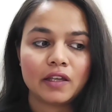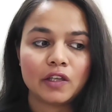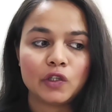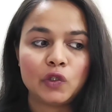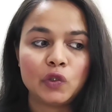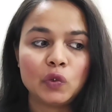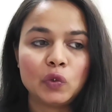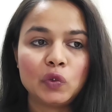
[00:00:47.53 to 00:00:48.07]

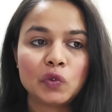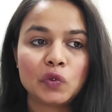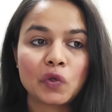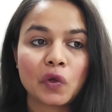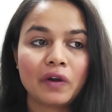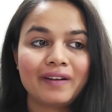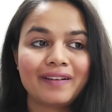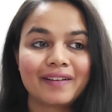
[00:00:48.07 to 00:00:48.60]
you do
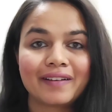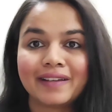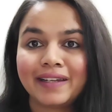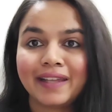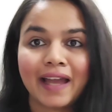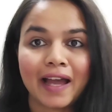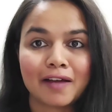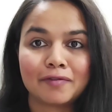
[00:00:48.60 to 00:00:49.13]
not
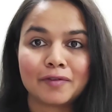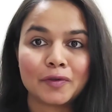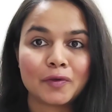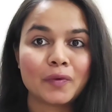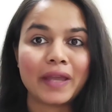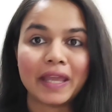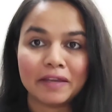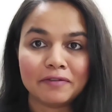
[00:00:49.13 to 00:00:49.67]
really have to
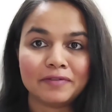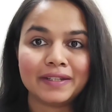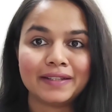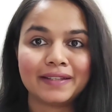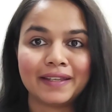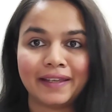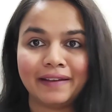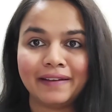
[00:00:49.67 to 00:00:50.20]
do
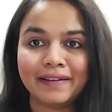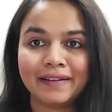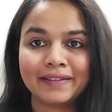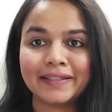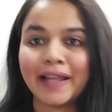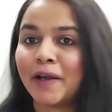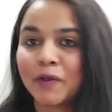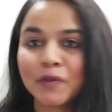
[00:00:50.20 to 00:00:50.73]
everything
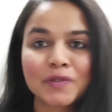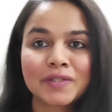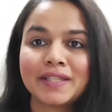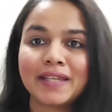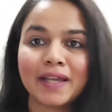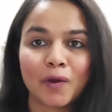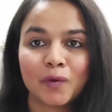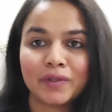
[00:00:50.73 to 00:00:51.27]
that you
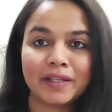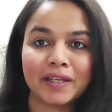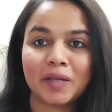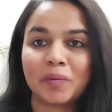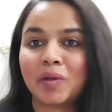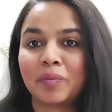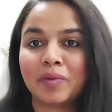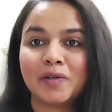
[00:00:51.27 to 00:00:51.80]
see out
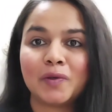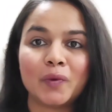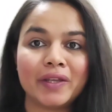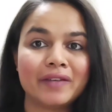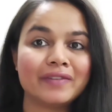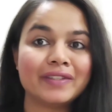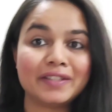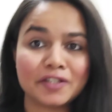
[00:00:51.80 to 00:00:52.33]
there people
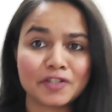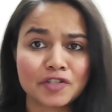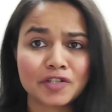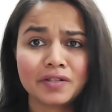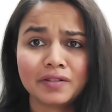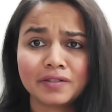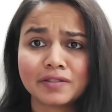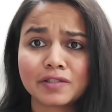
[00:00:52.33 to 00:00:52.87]
doing with their
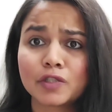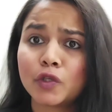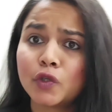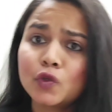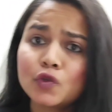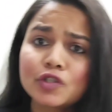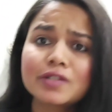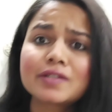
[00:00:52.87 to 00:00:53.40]
journals.
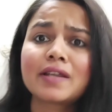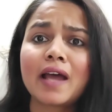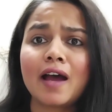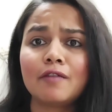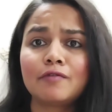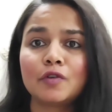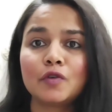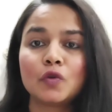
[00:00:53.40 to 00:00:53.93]
You just
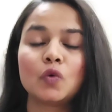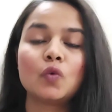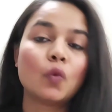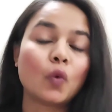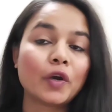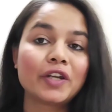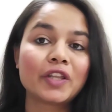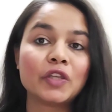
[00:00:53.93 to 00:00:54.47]
have to do
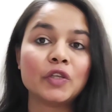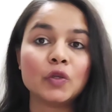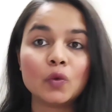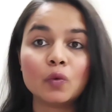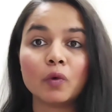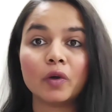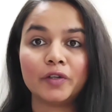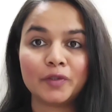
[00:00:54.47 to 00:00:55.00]
what you
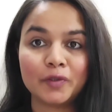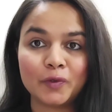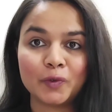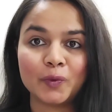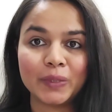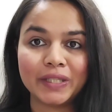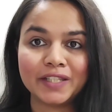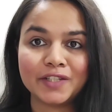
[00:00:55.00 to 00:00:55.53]
want to do
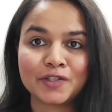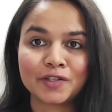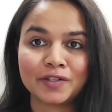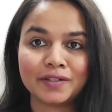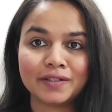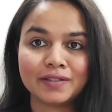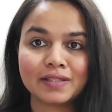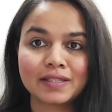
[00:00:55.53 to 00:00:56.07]
with the
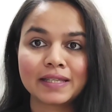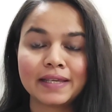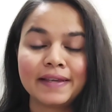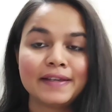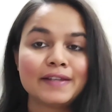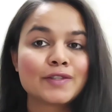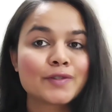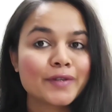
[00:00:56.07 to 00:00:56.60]
journals.
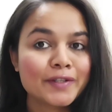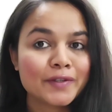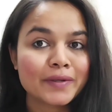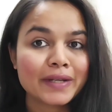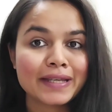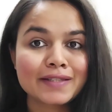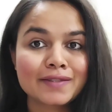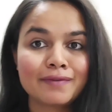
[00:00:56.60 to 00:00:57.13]
So in
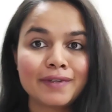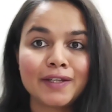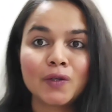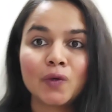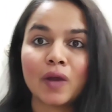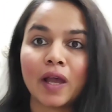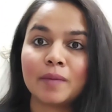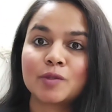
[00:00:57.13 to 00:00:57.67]
today's
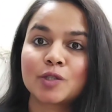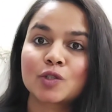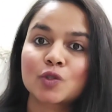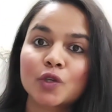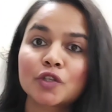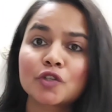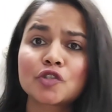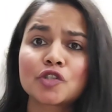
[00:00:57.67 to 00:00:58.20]
video, I'm just
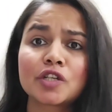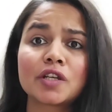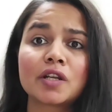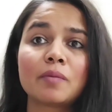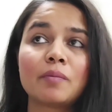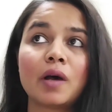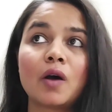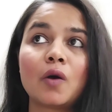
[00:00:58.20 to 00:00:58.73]
going to share
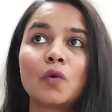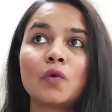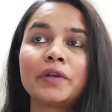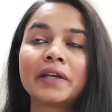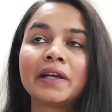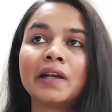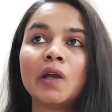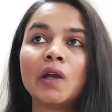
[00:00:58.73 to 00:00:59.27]
about